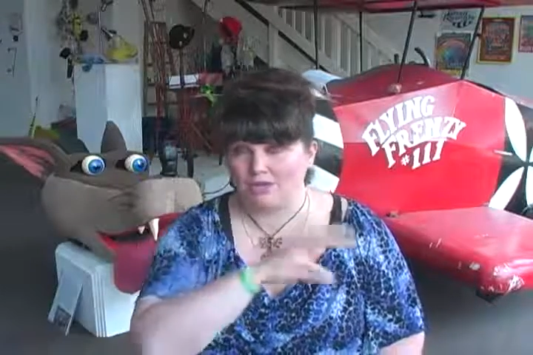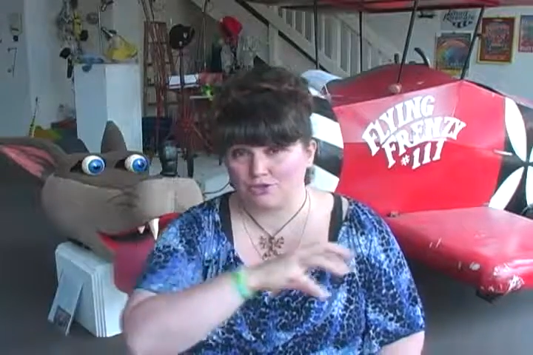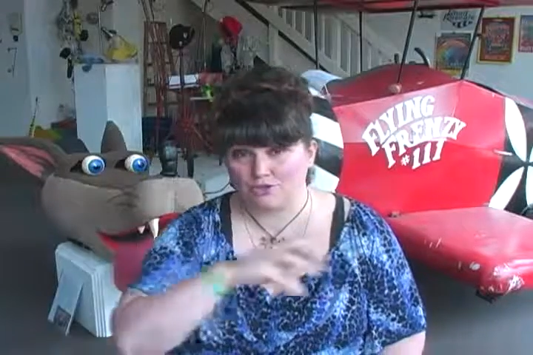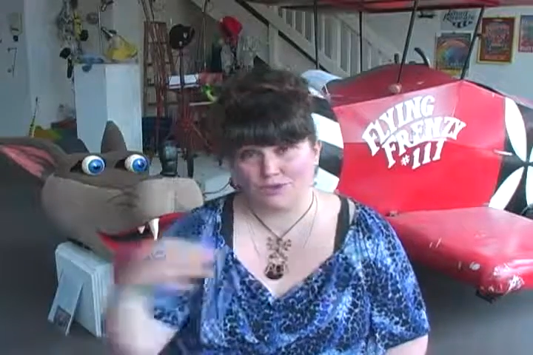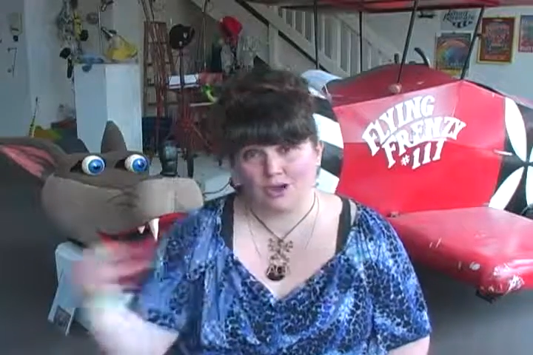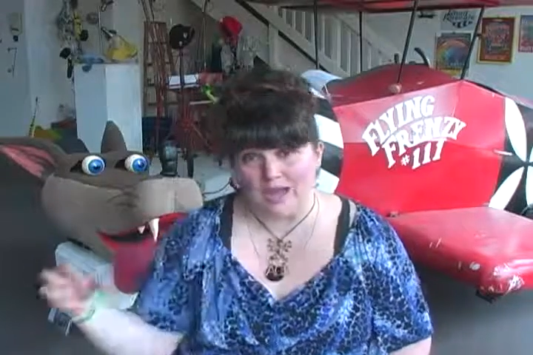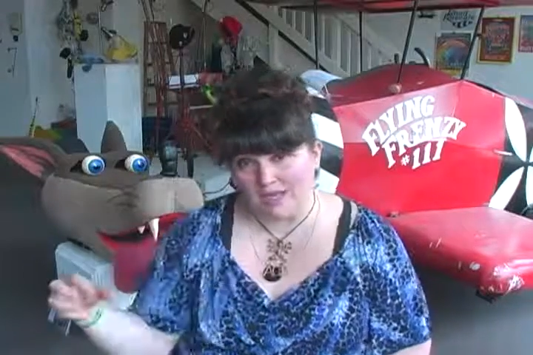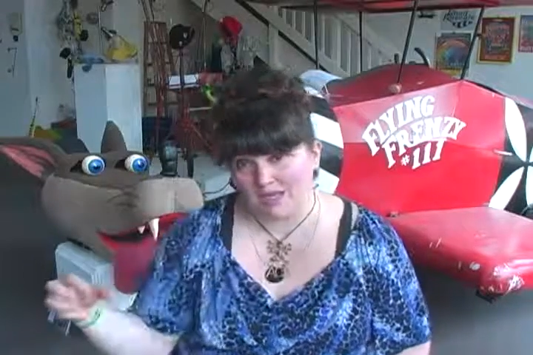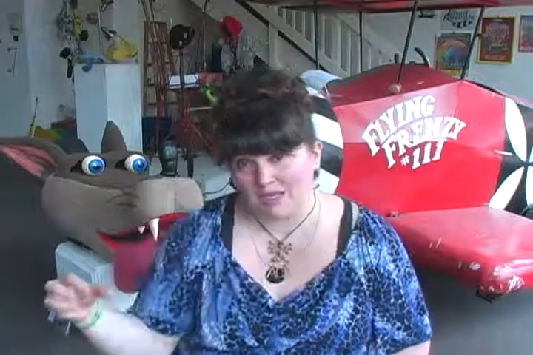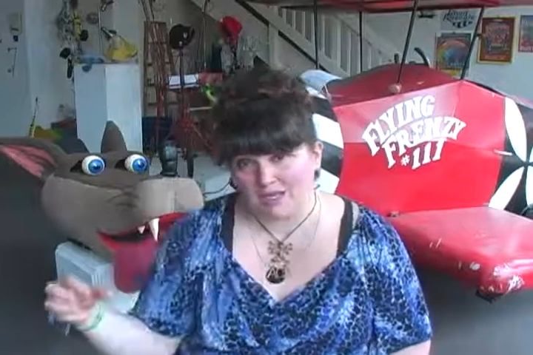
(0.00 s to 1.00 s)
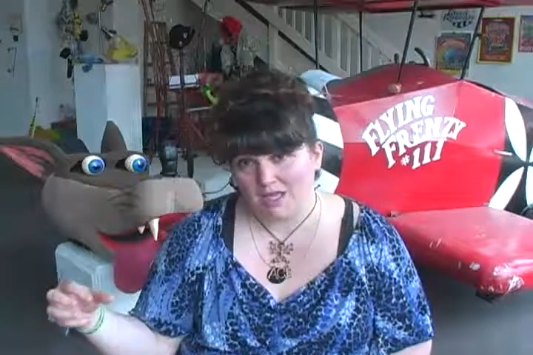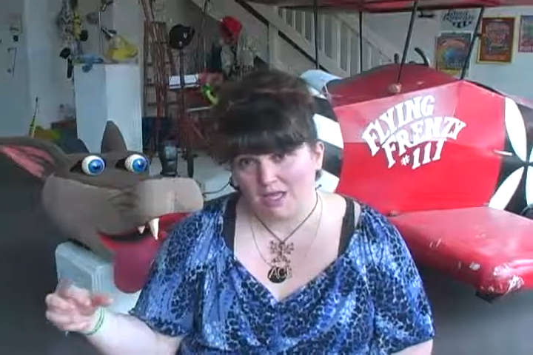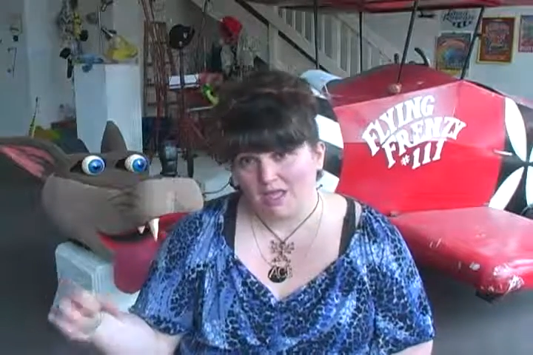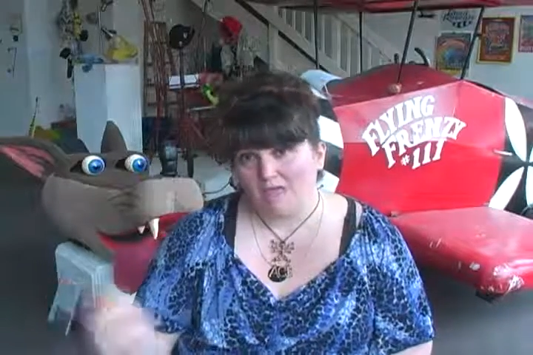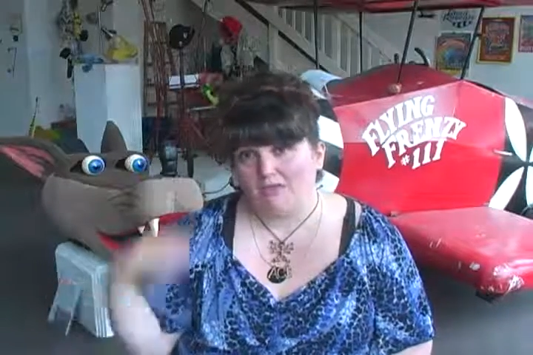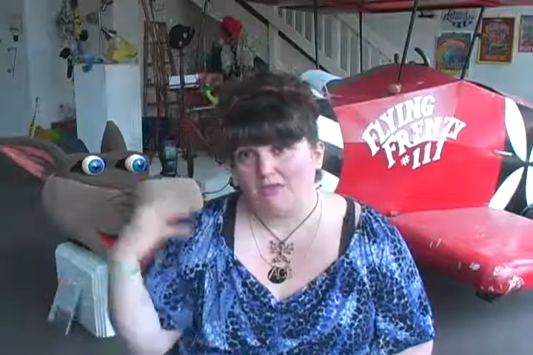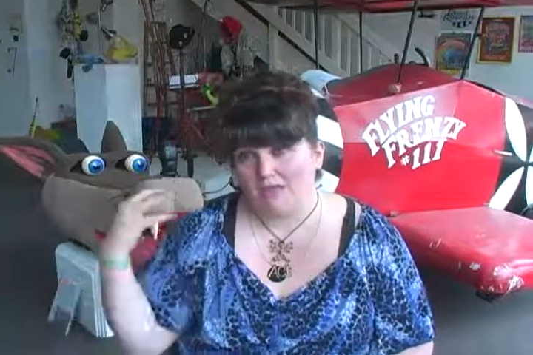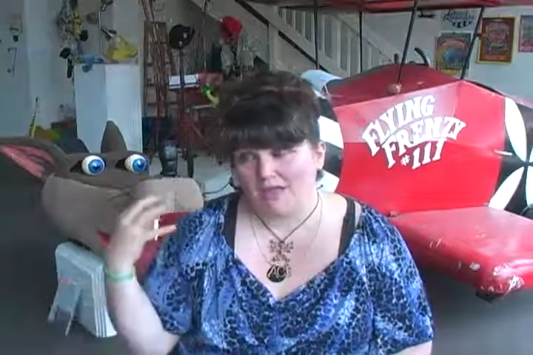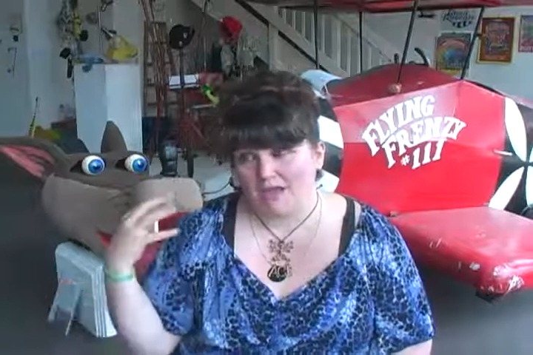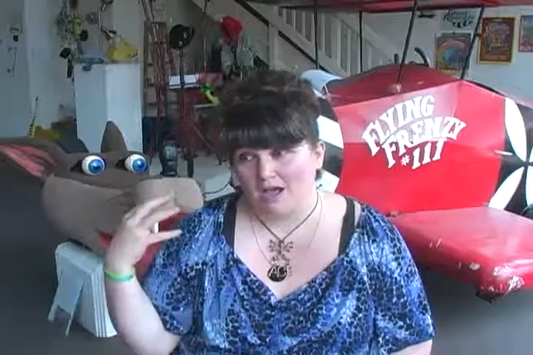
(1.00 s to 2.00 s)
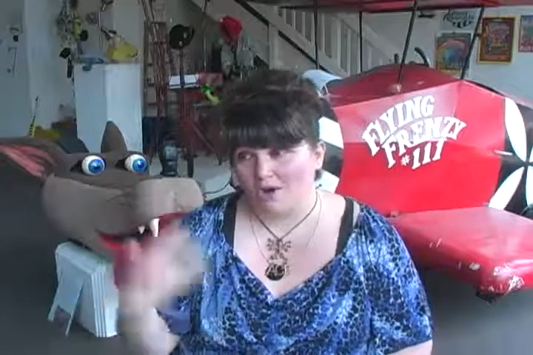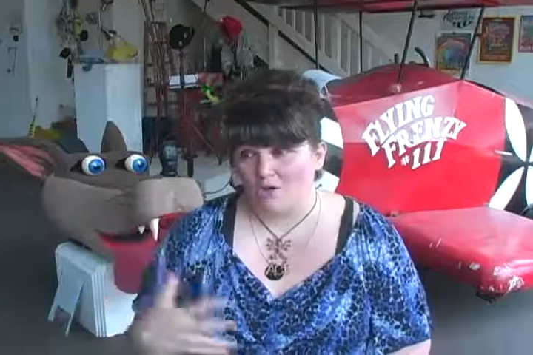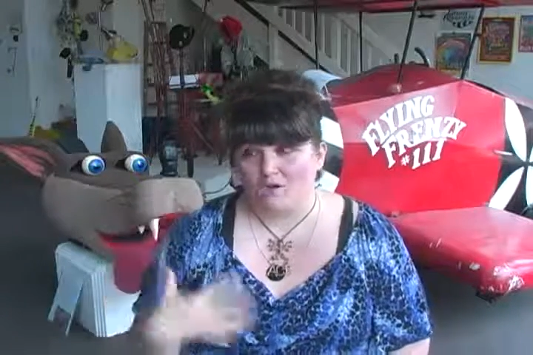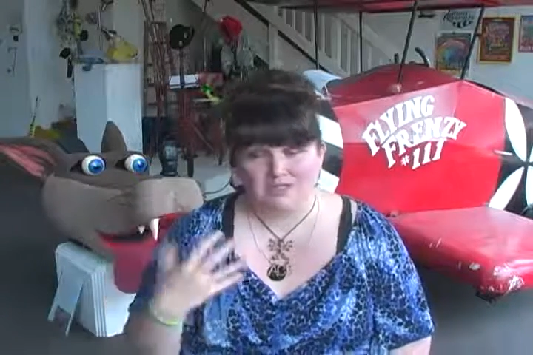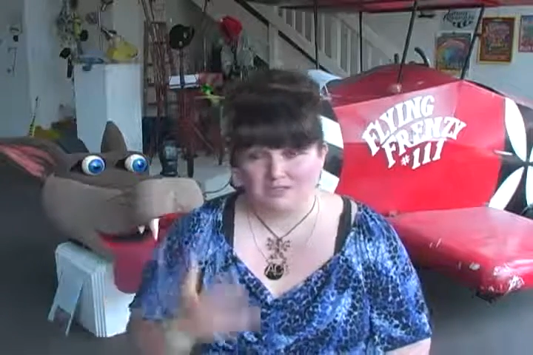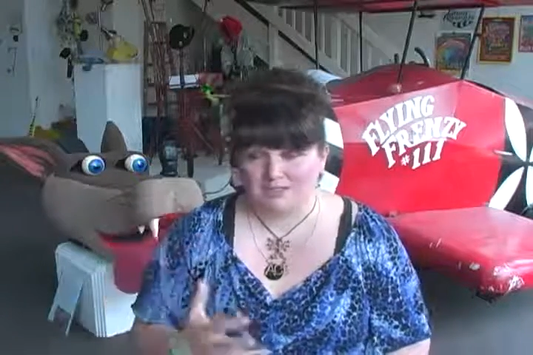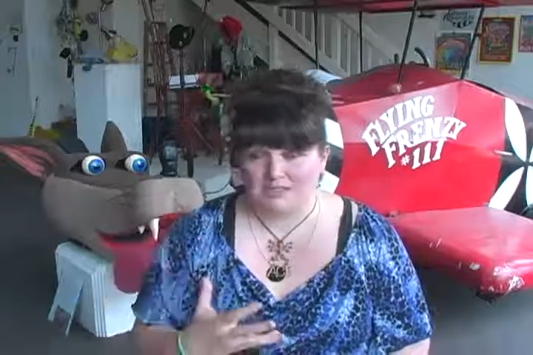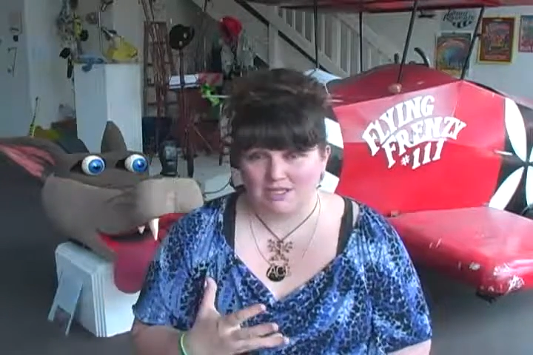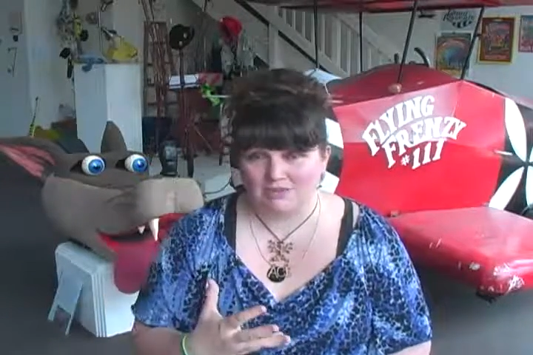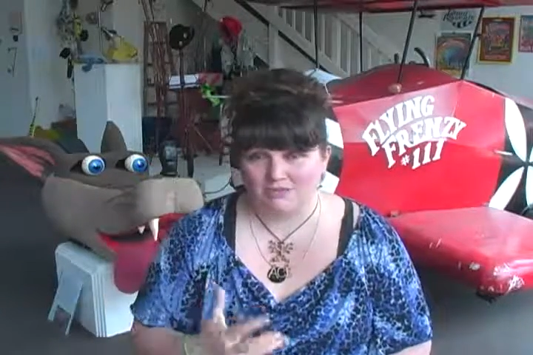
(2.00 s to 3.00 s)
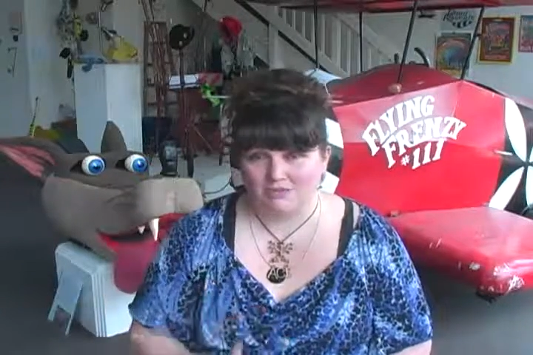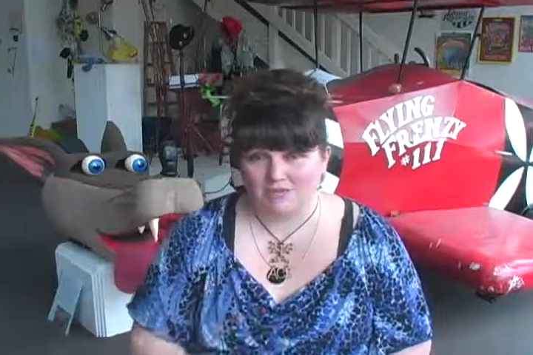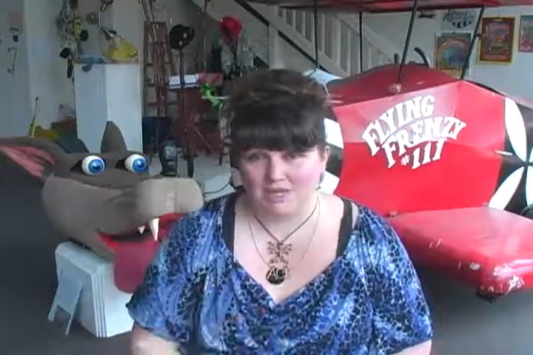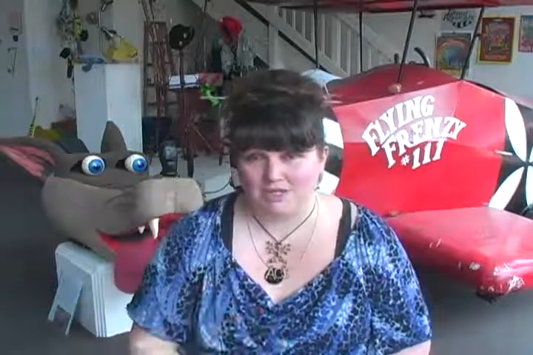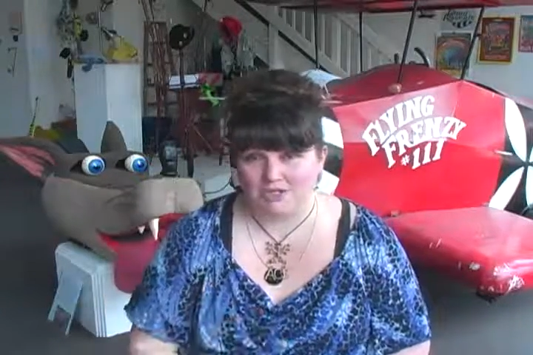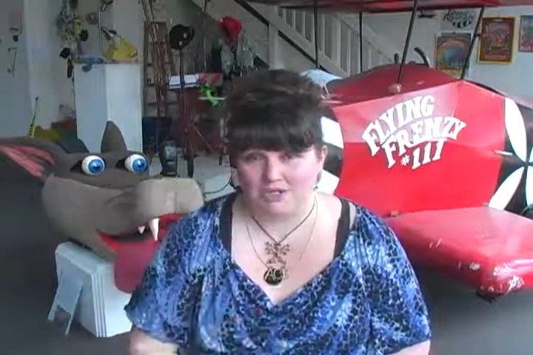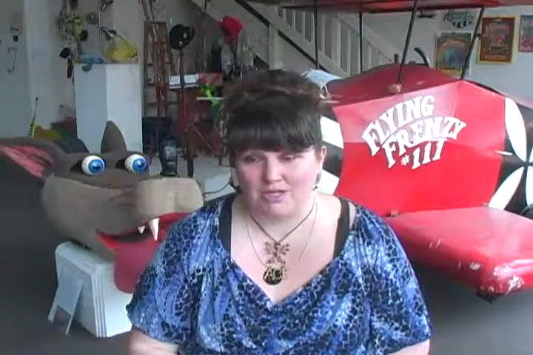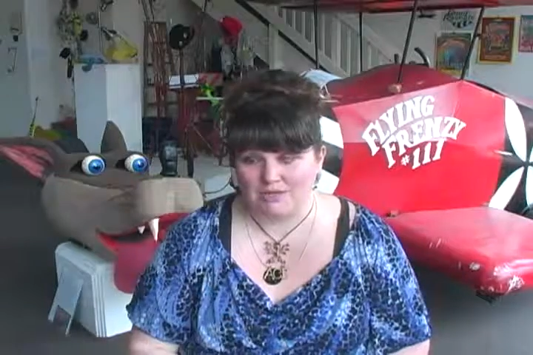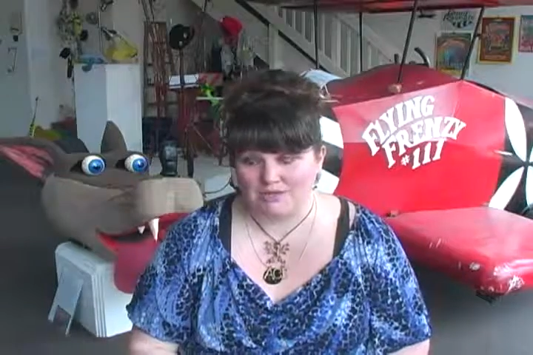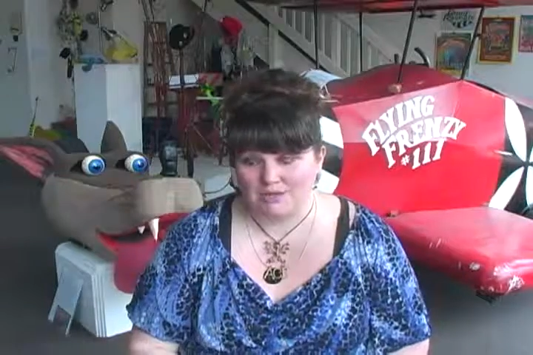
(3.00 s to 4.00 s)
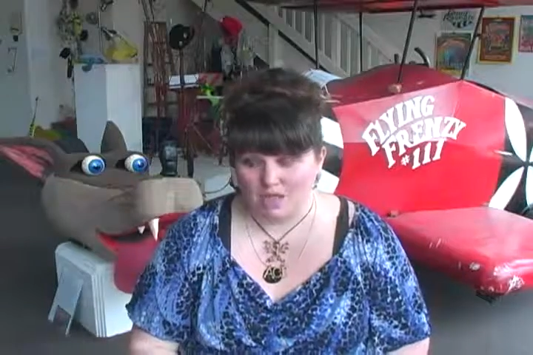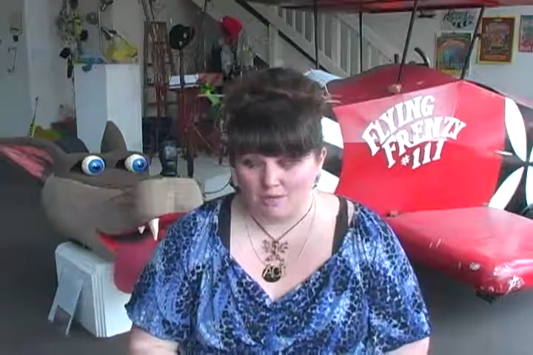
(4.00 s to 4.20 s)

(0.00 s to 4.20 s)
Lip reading: train that always gets attention from the engineers,